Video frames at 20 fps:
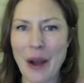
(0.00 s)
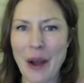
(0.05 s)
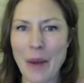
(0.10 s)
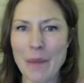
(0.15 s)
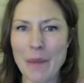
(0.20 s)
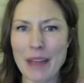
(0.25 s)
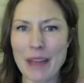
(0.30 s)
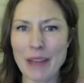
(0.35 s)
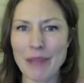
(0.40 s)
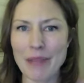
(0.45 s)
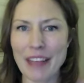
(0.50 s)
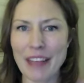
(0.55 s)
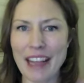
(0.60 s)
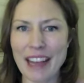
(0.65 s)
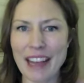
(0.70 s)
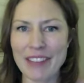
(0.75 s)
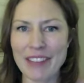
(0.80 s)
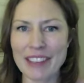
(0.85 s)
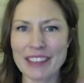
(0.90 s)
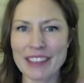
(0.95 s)
if they
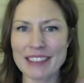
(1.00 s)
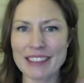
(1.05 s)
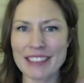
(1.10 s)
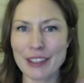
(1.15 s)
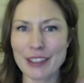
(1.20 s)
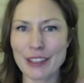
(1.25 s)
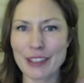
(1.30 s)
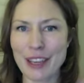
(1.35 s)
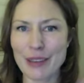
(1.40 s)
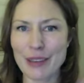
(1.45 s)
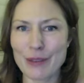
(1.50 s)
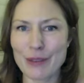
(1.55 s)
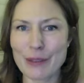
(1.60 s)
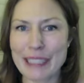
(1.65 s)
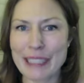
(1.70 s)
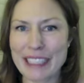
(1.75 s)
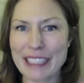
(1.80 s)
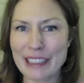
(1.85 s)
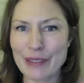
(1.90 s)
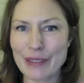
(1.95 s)
haven't done a lot of
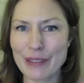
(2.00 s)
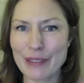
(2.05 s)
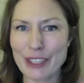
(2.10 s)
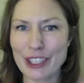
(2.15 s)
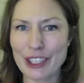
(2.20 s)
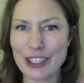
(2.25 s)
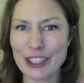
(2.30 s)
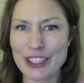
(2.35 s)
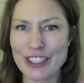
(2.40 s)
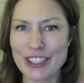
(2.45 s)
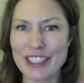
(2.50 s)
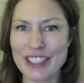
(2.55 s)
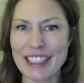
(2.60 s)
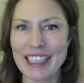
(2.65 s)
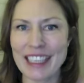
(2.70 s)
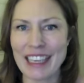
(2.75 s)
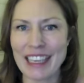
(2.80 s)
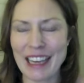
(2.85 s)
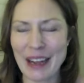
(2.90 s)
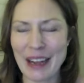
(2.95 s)
reading first.
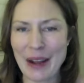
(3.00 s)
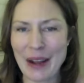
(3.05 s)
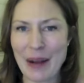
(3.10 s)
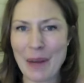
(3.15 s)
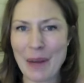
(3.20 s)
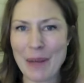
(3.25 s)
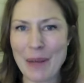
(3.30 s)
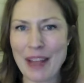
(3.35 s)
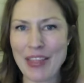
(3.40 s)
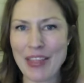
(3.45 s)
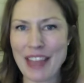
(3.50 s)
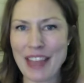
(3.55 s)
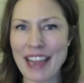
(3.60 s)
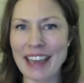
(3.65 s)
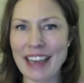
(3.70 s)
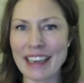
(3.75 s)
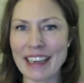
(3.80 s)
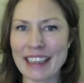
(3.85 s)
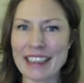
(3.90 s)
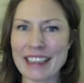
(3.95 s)
And
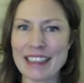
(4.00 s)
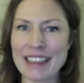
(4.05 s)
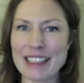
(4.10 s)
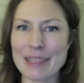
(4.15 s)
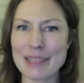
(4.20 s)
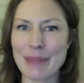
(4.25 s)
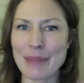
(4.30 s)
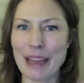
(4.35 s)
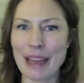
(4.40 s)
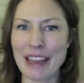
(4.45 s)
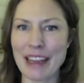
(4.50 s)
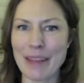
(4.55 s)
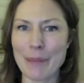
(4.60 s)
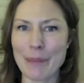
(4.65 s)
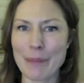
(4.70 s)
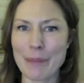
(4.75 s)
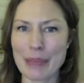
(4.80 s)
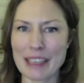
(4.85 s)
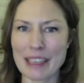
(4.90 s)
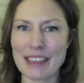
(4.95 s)
that is
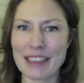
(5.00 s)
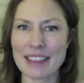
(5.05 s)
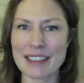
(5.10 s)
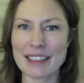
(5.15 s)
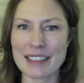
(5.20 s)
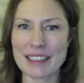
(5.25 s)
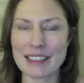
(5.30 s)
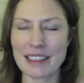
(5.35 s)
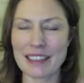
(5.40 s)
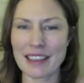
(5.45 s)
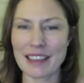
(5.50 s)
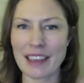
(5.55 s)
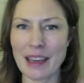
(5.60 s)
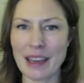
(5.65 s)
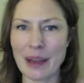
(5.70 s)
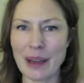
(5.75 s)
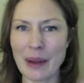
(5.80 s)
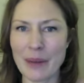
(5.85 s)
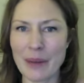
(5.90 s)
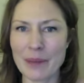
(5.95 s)
my biggest
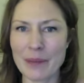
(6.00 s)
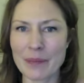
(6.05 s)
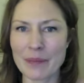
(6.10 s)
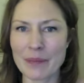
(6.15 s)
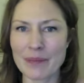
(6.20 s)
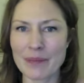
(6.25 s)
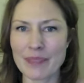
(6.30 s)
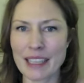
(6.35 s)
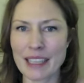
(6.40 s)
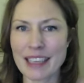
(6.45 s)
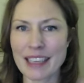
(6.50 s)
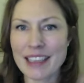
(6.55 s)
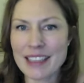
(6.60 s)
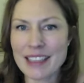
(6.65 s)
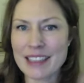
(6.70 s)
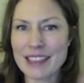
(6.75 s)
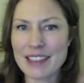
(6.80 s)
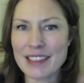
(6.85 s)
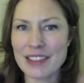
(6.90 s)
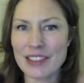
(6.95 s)

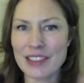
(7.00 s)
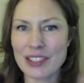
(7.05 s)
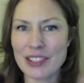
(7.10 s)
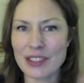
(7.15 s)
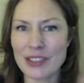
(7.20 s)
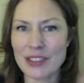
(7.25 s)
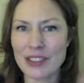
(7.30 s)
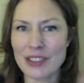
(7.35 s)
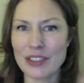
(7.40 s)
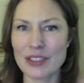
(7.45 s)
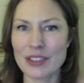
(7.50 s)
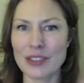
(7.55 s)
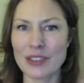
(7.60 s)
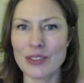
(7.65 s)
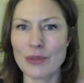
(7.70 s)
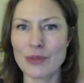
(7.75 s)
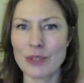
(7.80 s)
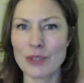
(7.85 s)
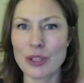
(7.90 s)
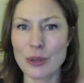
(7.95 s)
hint to
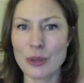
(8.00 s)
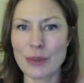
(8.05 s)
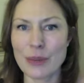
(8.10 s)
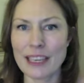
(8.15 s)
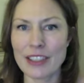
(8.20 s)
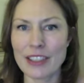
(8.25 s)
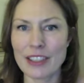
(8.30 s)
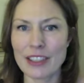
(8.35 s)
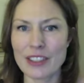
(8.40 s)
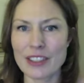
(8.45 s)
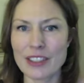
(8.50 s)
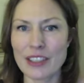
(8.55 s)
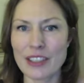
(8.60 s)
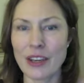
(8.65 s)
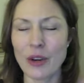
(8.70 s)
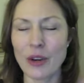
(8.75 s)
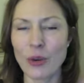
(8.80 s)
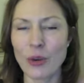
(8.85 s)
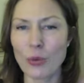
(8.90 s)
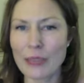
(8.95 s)
new writers.
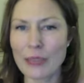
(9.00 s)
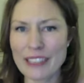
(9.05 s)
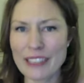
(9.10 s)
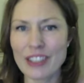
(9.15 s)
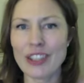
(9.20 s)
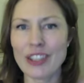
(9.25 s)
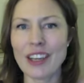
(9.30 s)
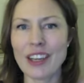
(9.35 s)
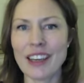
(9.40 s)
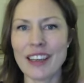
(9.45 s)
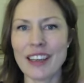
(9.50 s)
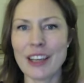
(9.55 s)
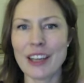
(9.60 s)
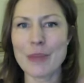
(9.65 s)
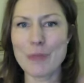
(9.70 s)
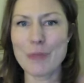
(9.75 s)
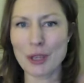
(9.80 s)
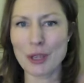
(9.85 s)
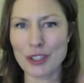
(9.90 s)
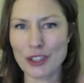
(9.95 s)
Read a lot,
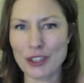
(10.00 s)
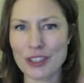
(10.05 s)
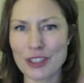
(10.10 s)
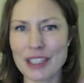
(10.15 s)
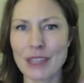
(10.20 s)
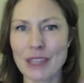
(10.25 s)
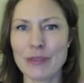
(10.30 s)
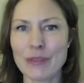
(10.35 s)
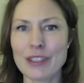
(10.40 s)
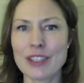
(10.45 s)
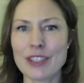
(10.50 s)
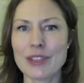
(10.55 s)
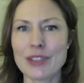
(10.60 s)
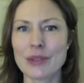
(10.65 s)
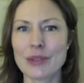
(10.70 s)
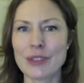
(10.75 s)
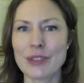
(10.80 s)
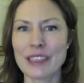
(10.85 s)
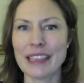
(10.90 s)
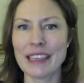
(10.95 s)
immerse yourself in
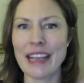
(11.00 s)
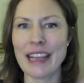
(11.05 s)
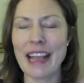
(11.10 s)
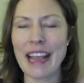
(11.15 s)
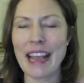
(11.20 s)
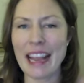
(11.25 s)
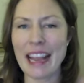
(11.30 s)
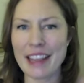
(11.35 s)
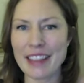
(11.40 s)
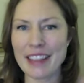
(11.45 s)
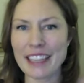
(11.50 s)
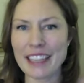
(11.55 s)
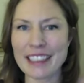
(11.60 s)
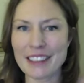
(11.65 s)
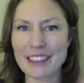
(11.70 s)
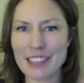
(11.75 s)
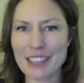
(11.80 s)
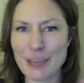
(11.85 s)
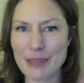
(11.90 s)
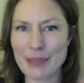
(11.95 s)
story, and then
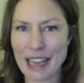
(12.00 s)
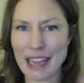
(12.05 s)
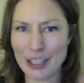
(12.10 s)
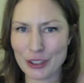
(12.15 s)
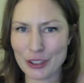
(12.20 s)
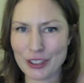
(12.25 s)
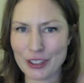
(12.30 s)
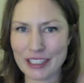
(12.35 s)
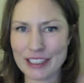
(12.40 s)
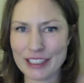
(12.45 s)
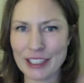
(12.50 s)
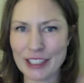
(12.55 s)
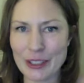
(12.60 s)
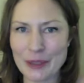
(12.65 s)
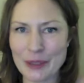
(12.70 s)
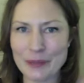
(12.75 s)
it'll come naturally to you.